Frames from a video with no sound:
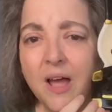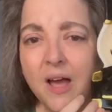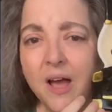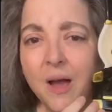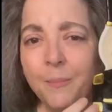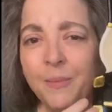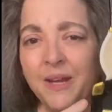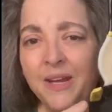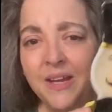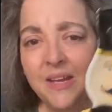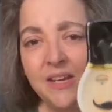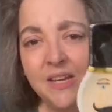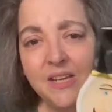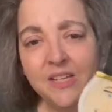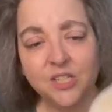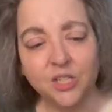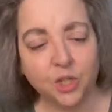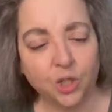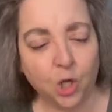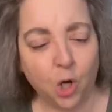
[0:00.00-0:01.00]
I mean, it
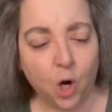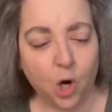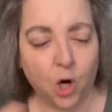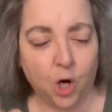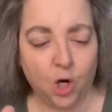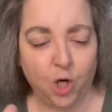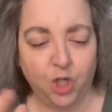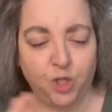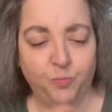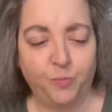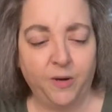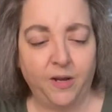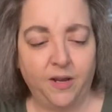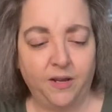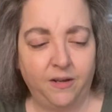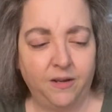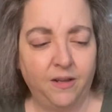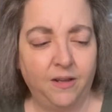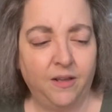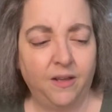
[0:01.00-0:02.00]
is large, but
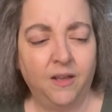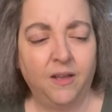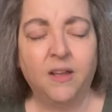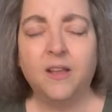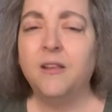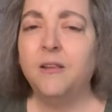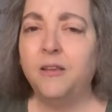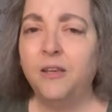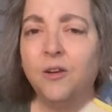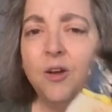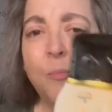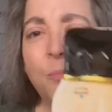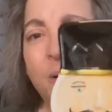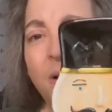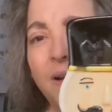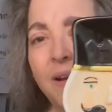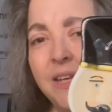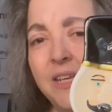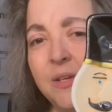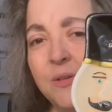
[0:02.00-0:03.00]
you could
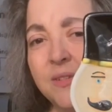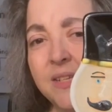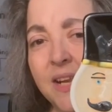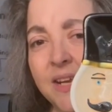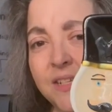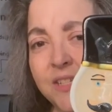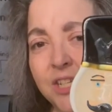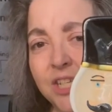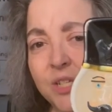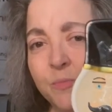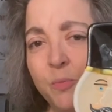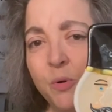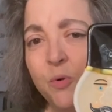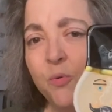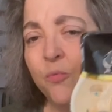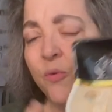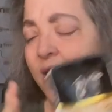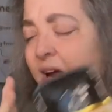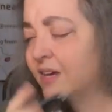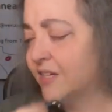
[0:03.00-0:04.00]
probably use that as a
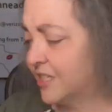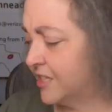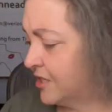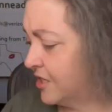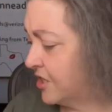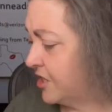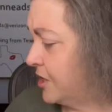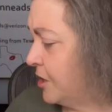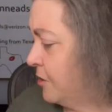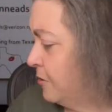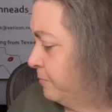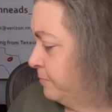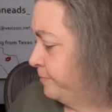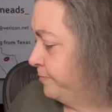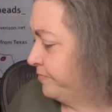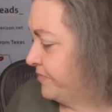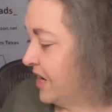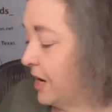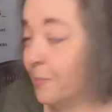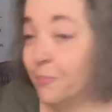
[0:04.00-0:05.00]
spoon rest. So
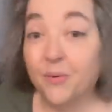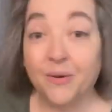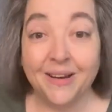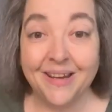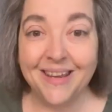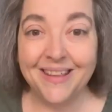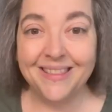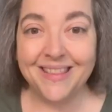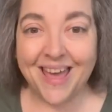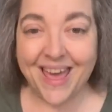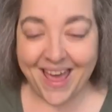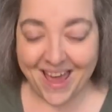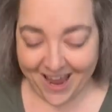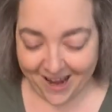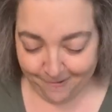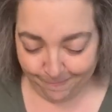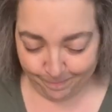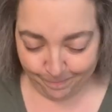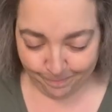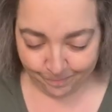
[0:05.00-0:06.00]
bringing
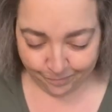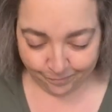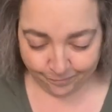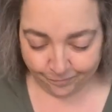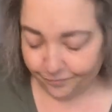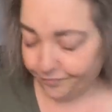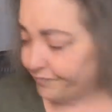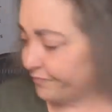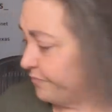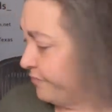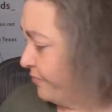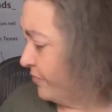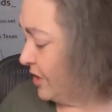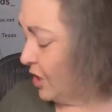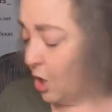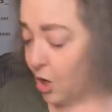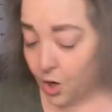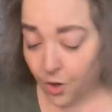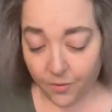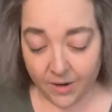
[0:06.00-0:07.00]
that.
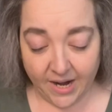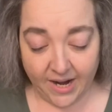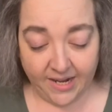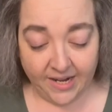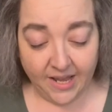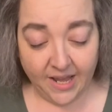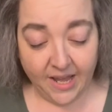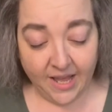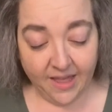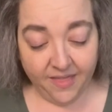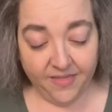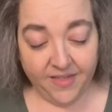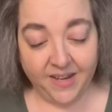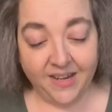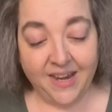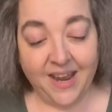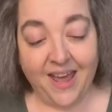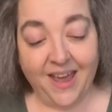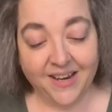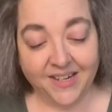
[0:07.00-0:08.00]
All right. The
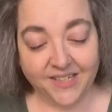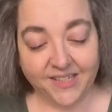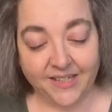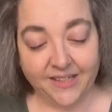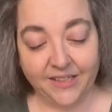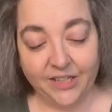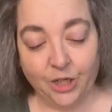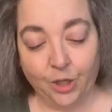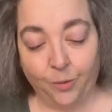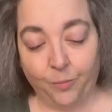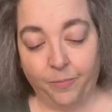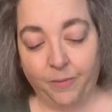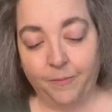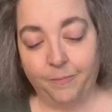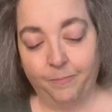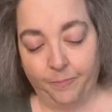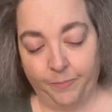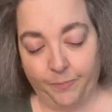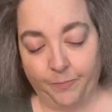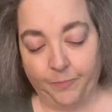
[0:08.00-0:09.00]
next little
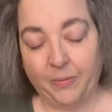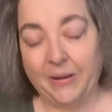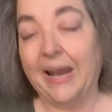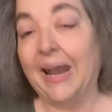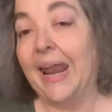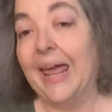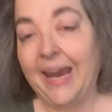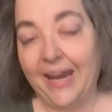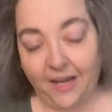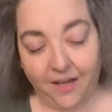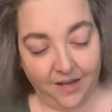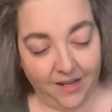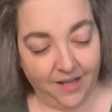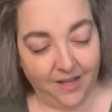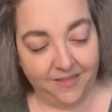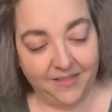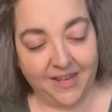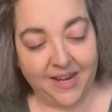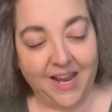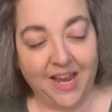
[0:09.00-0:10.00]
plate
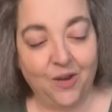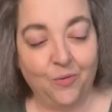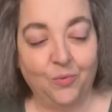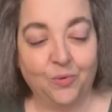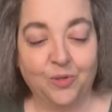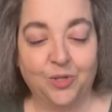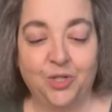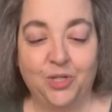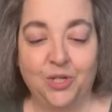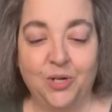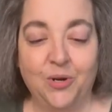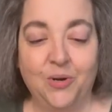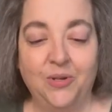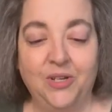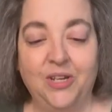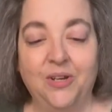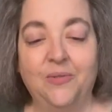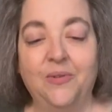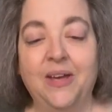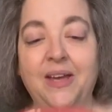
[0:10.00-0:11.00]
that I will show
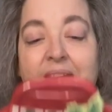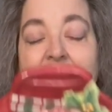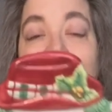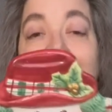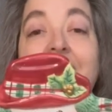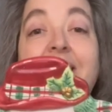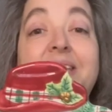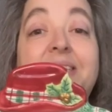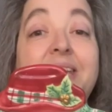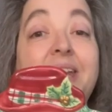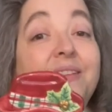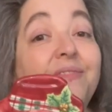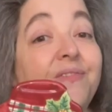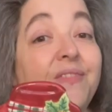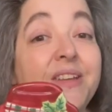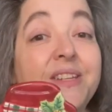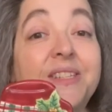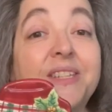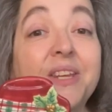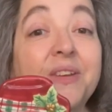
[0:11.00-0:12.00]
you is a
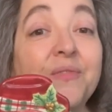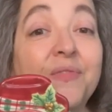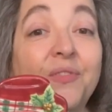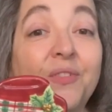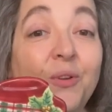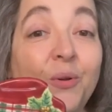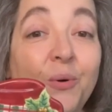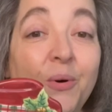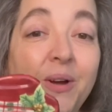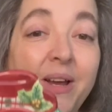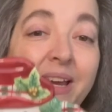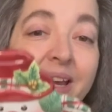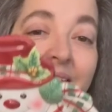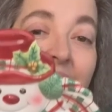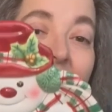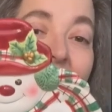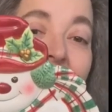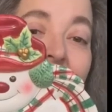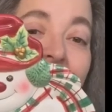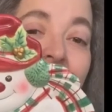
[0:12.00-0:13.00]
Fitz and Floyd
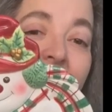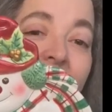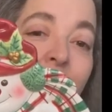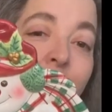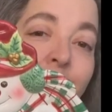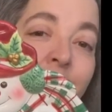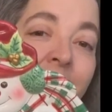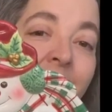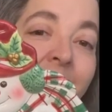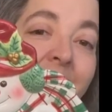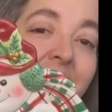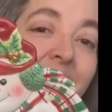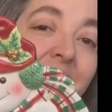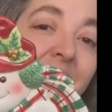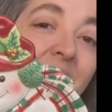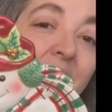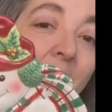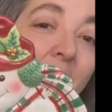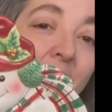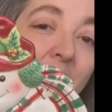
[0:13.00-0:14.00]

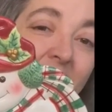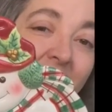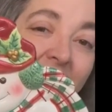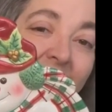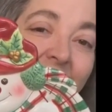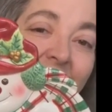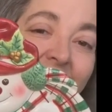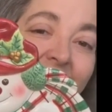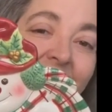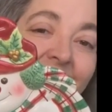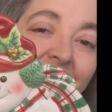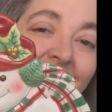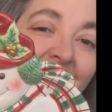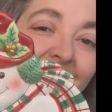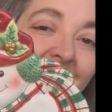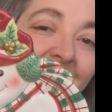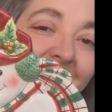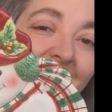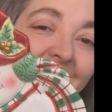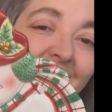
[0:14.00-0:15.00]
snowman.
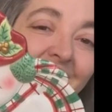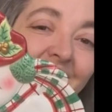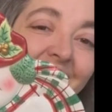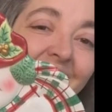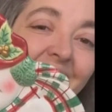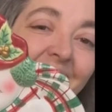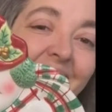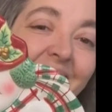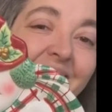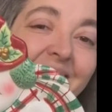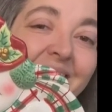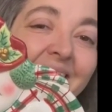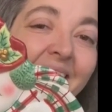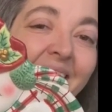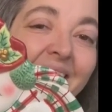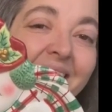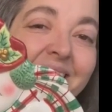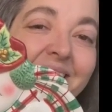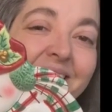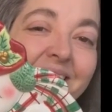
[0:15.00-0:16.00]
He's
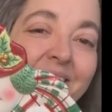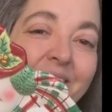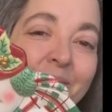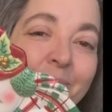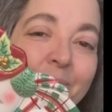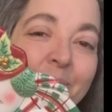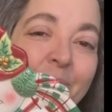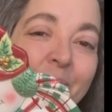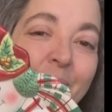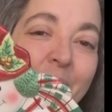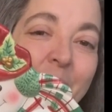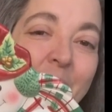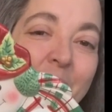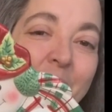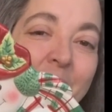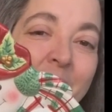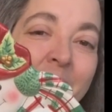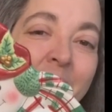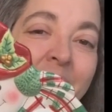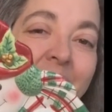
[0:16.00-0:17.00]
got his little
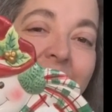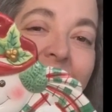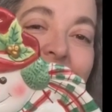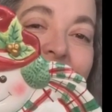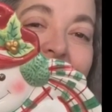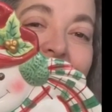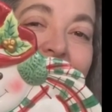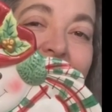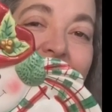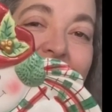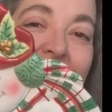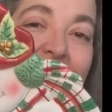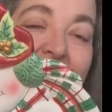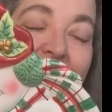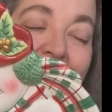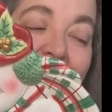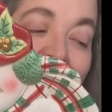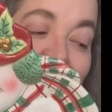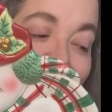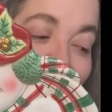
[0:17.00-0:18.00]
broom. He's just
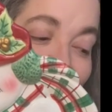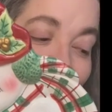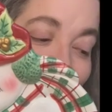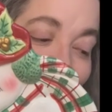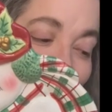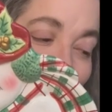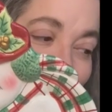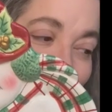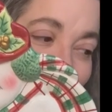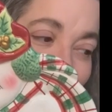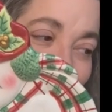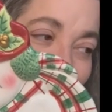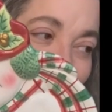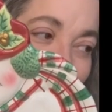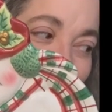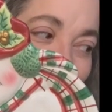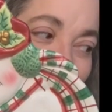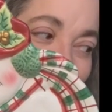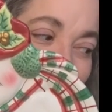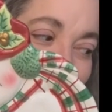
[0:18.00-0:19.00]
so
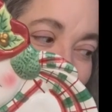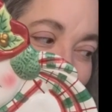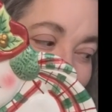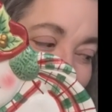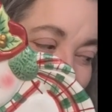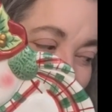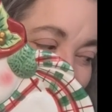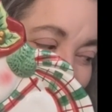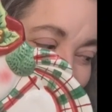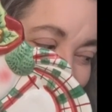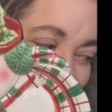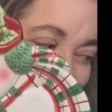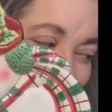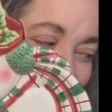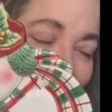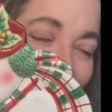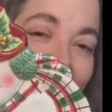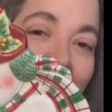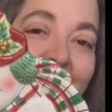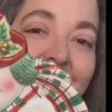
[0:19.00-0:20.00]
cute.
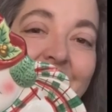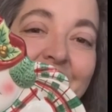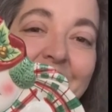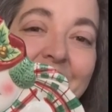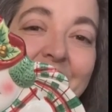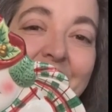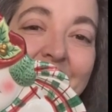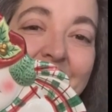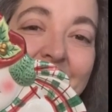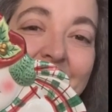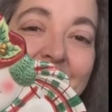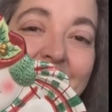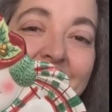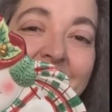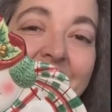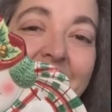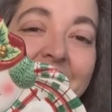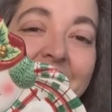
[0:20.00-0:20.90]
Cute.